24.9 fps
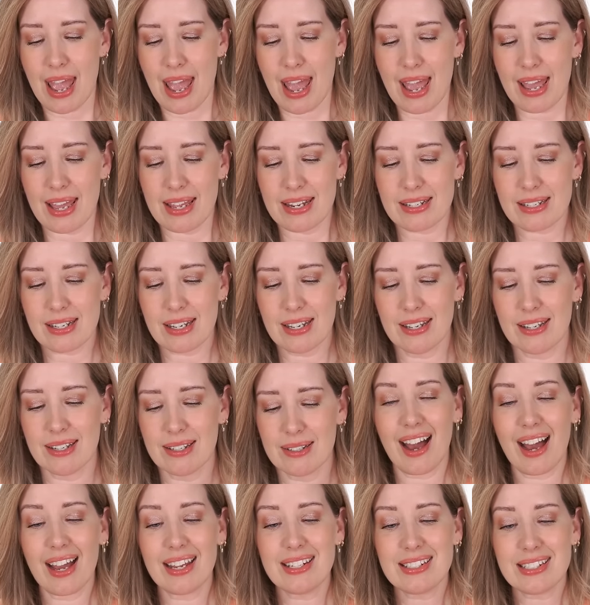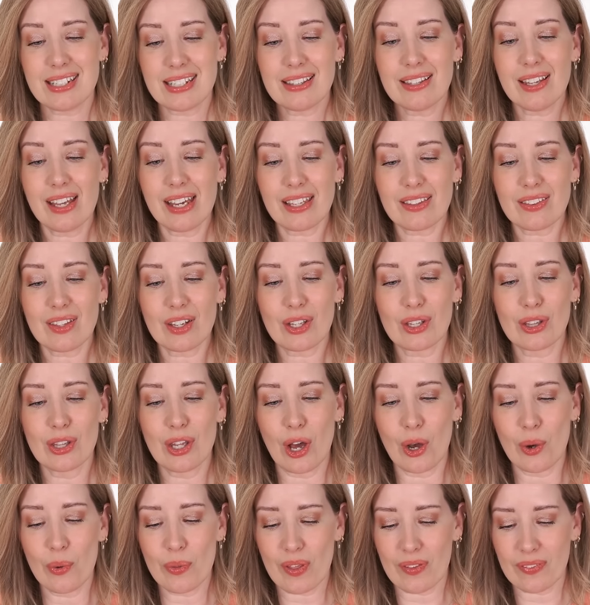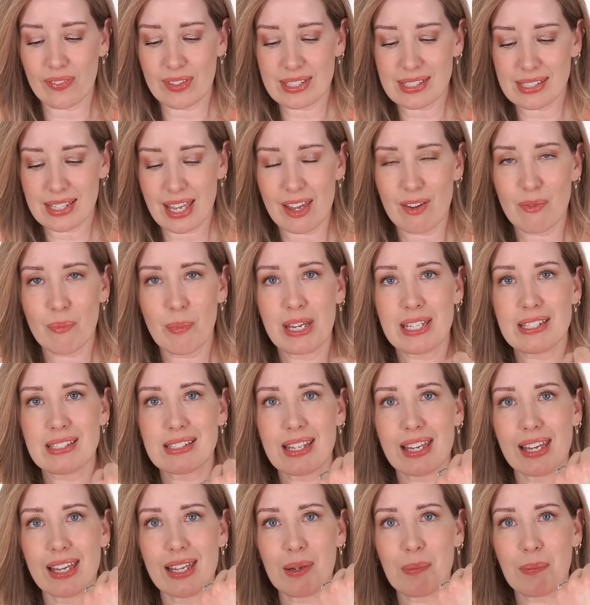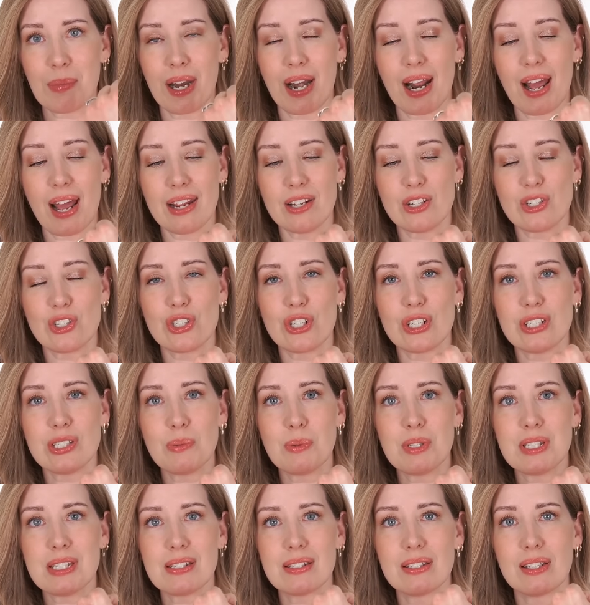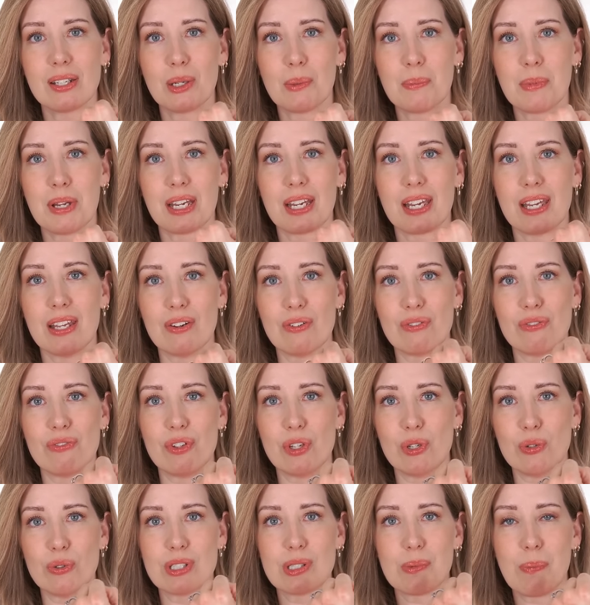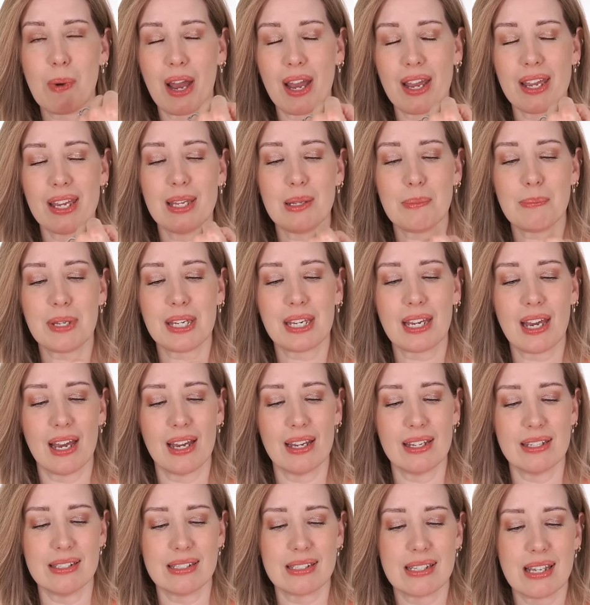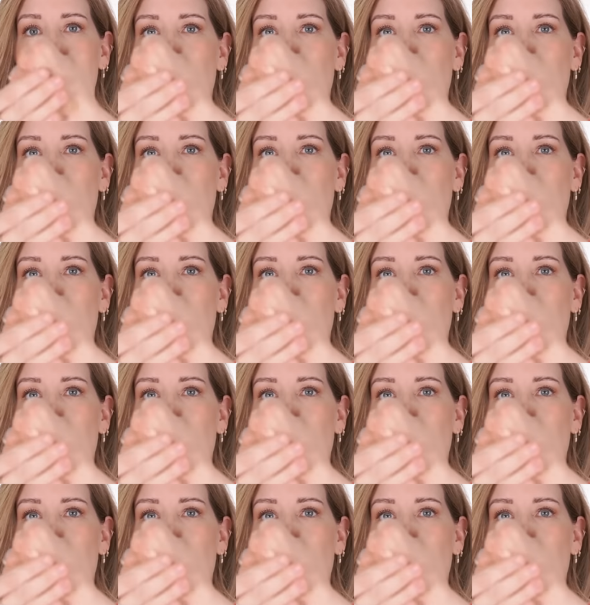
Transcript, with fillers: And I did like the glow that this gave my skin, but I just was a little bit confused by it because